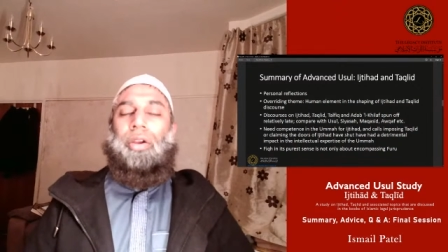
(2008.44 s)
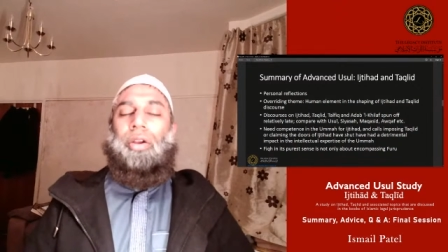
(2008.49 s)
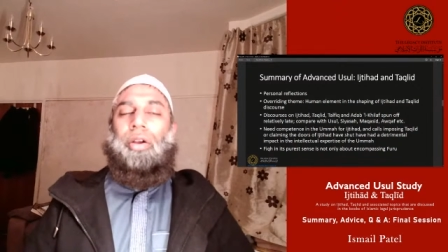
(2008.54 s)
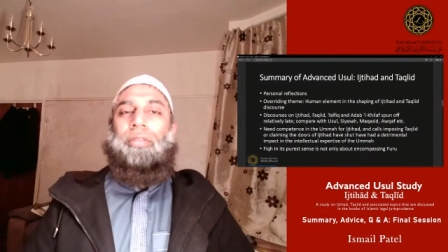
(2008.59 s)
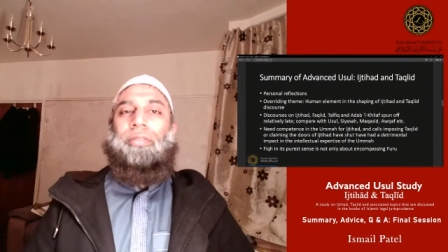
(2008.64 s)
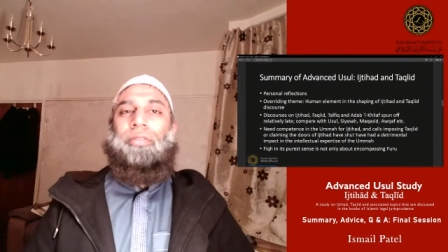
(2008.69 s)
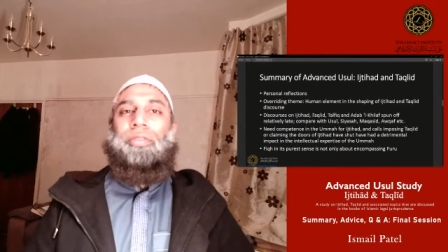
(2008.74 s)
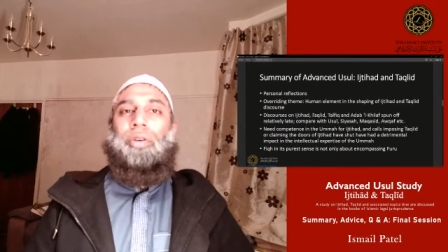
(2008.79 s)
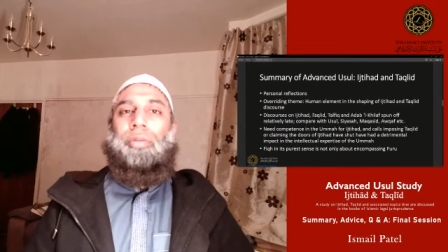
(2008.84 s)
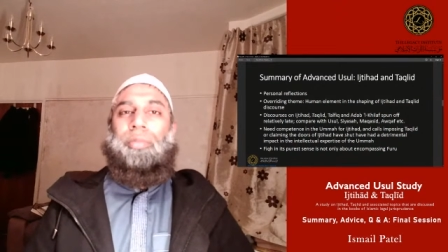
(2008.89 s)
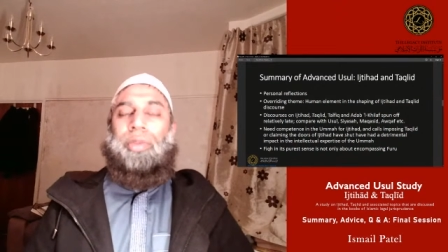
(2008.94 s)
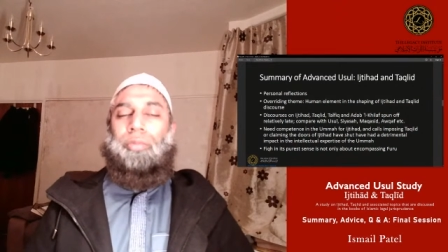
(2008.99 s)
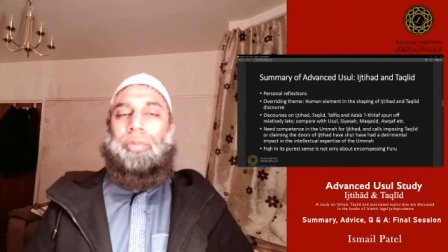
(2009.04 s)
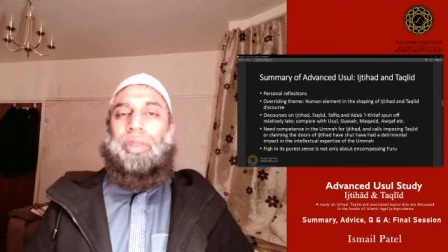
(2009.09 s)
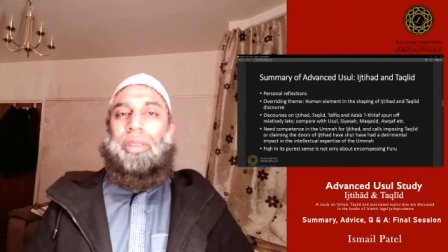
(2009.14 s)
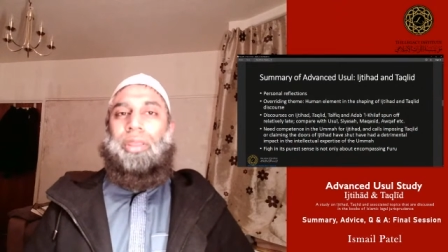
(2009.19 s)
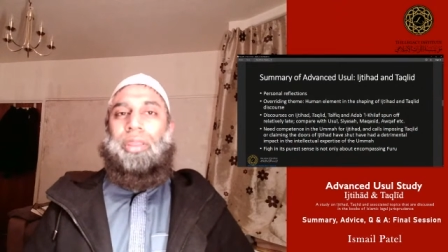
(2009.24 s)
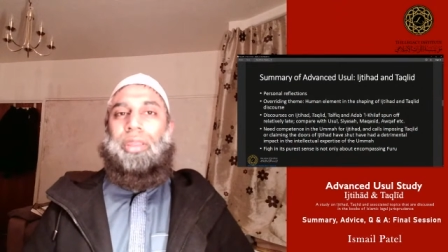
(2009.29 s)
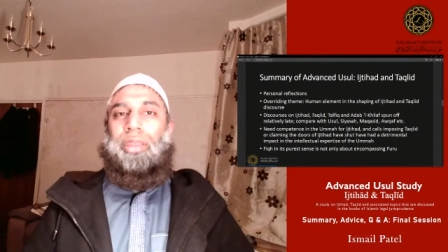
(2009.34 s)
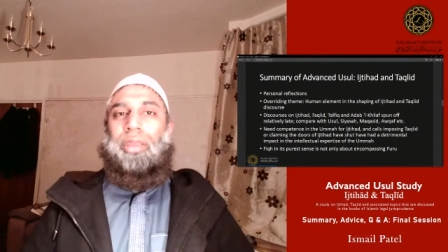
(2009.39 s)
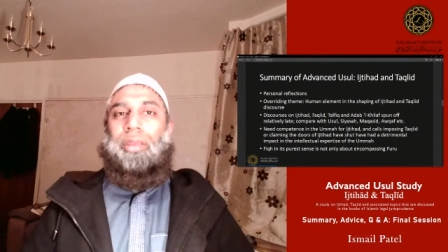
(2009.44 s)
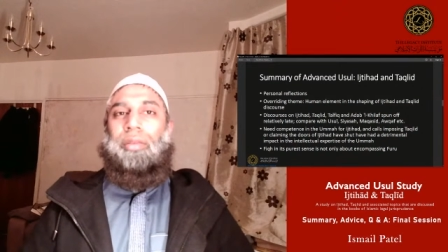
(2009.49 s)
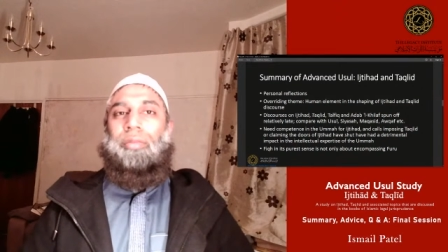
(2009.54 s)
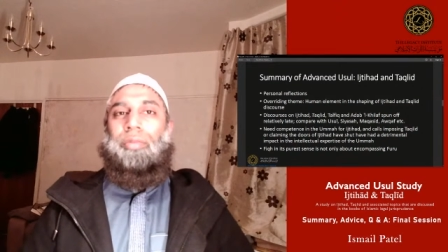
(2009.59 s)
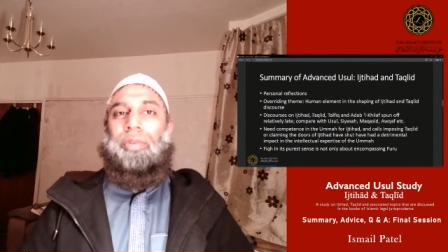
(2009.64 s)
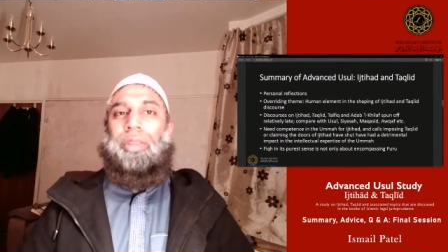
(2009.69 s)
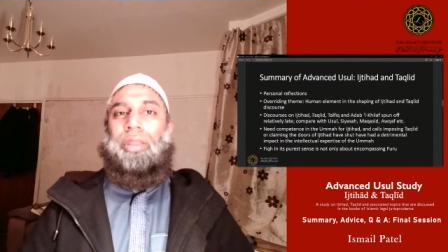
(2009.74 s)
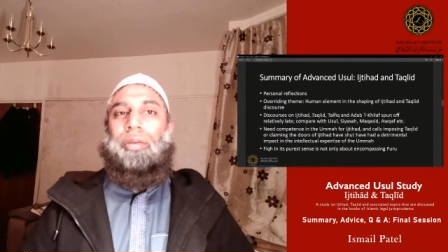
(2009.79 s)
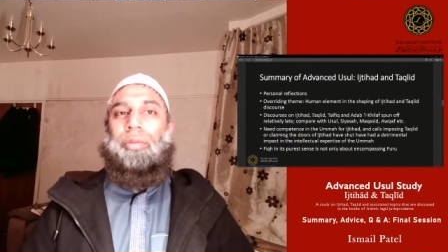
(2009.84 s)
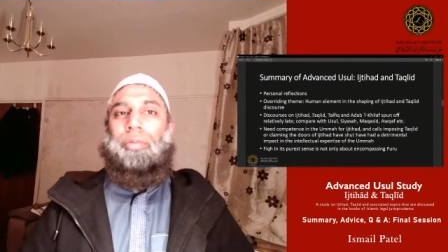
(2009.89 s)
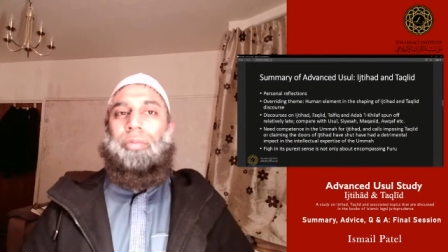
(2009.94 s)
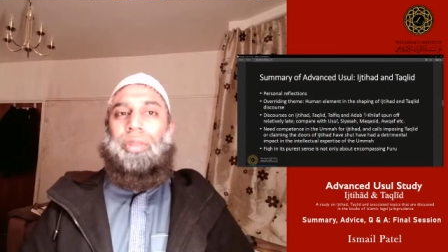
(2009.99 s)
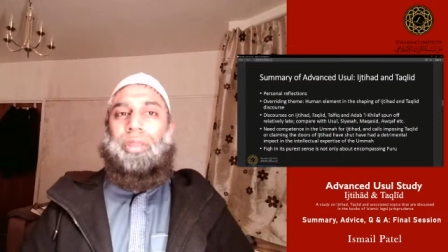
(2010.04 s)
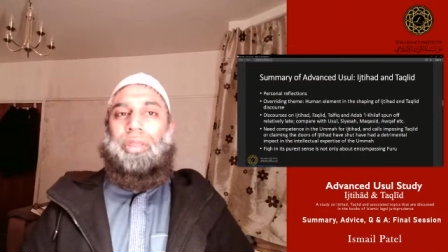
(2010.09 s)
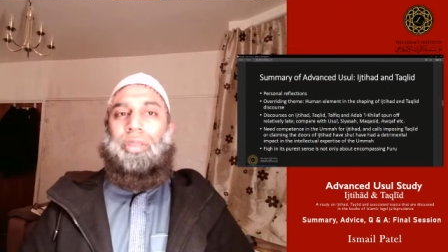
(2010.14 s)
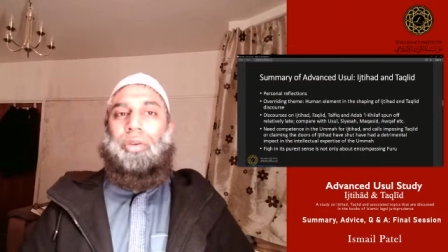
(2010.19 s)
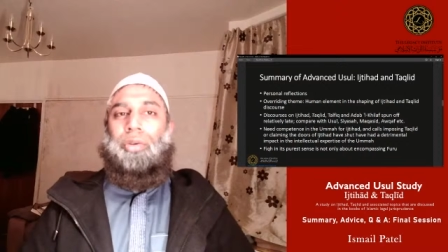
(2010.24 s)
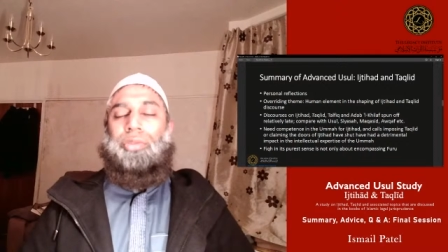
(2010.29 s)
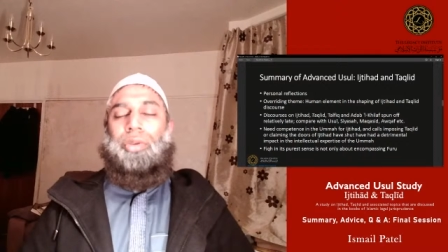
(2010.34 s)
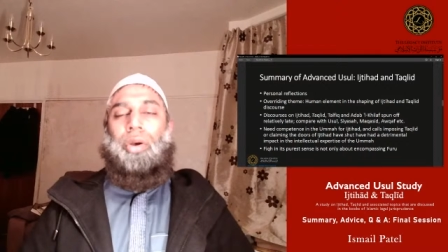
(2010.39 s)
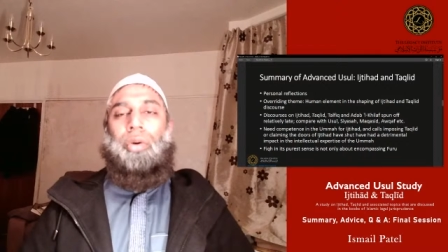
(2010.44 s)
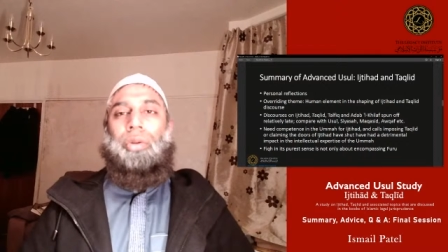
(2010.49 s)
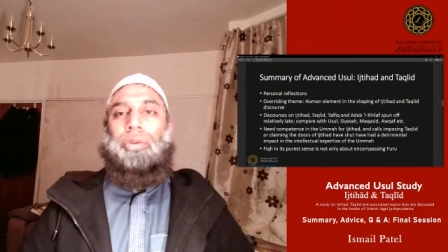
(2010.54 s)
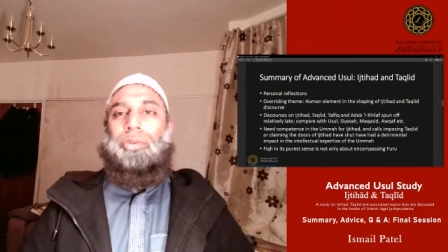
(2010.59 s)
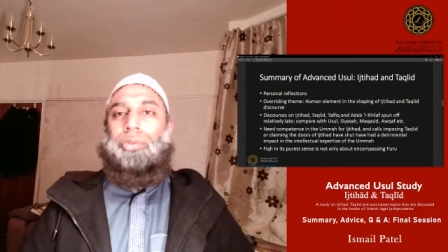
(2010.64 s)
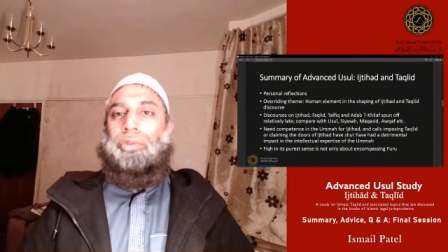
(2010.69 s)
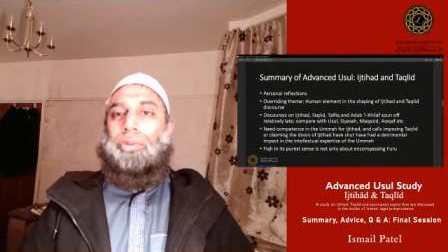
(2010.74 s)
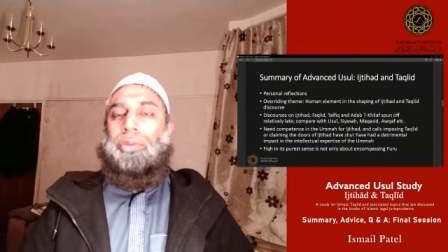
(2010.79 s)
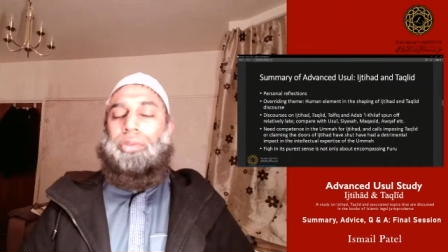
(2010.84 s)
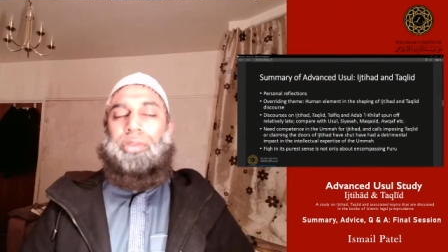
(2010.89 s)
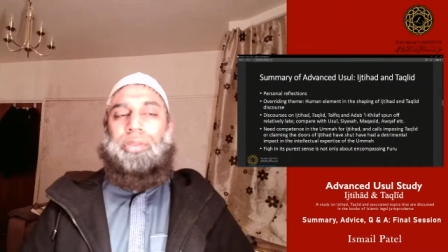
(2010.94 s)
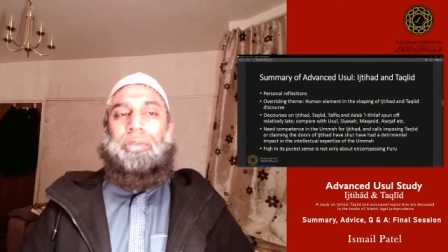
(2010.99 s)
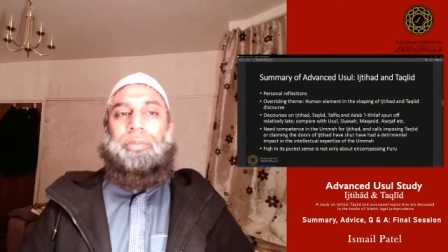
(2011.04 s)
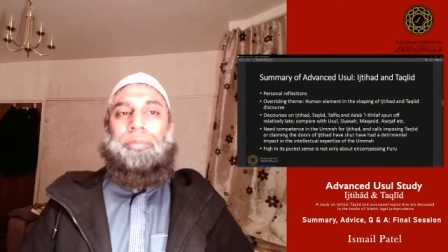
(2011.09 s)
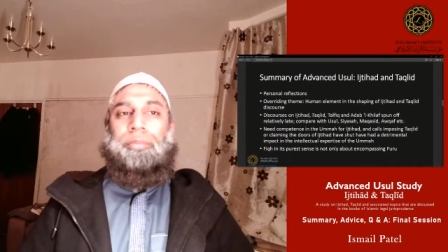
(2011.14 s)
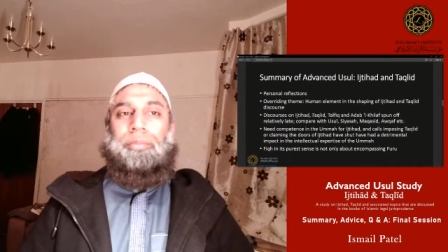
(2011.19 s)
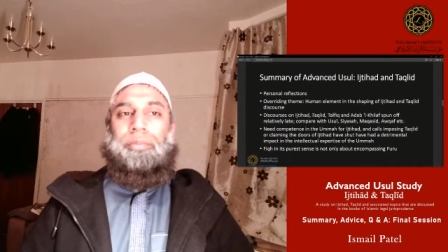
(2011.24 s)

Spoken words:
conforming with those old rules.